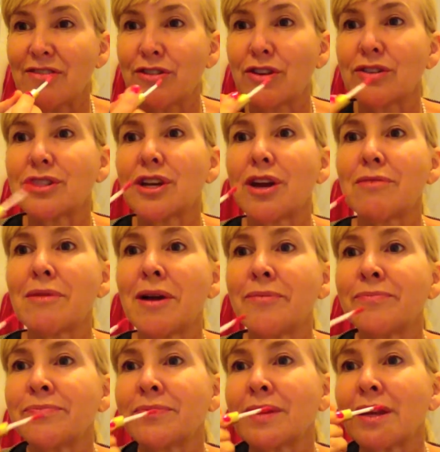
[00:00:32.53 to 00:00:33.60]
for
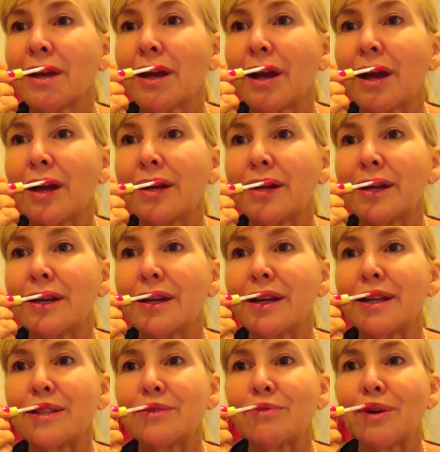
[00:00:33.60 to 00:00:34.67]
October. And
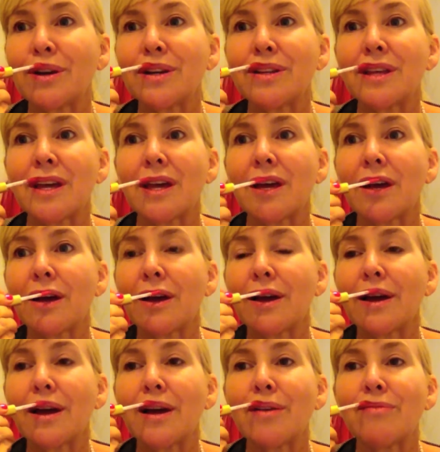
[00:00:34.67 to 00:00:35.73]
it's one of their
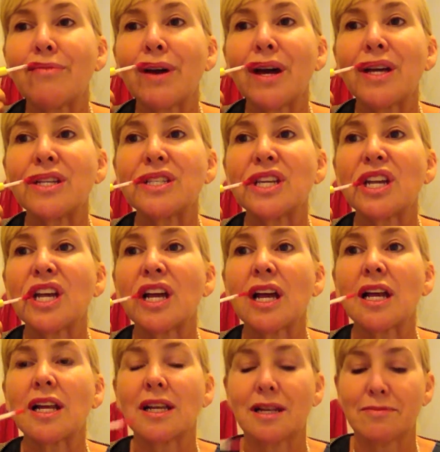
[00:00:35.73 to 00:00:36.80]

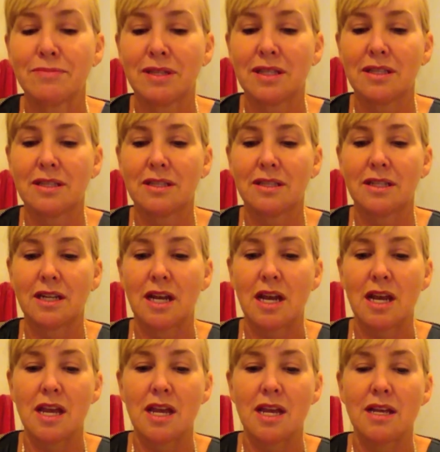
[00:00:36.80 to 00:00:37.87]
amazing lip
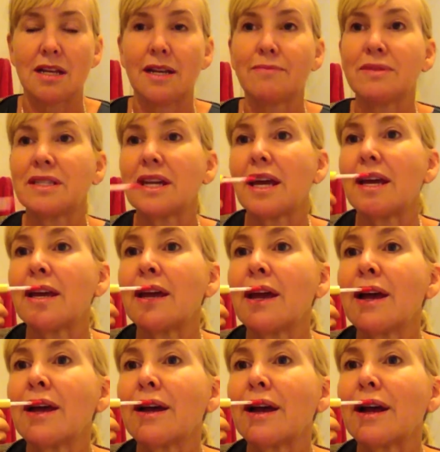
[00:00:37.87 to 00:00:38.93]
stay
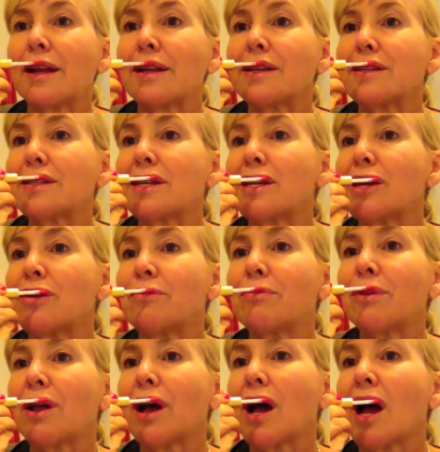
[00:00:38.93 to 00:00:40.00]
colours that you
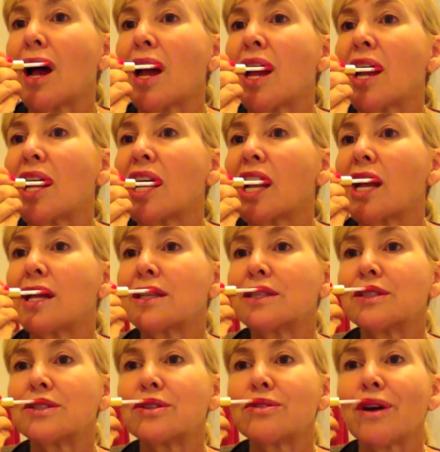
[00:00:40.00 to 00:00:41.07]
apply. It's a
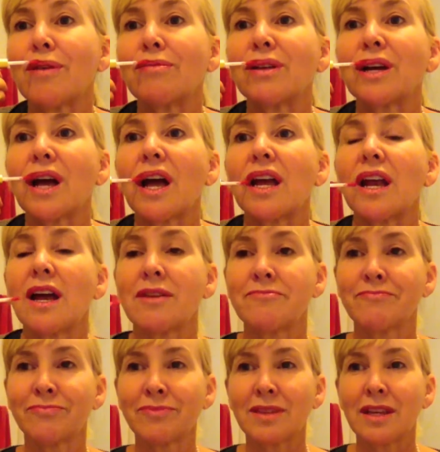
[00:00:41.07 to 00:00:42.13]
two applicator.
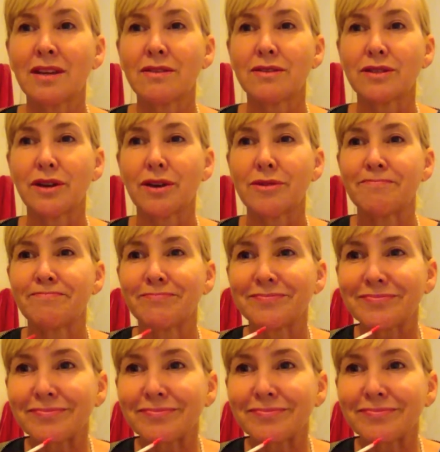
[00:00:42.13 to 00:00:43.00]
So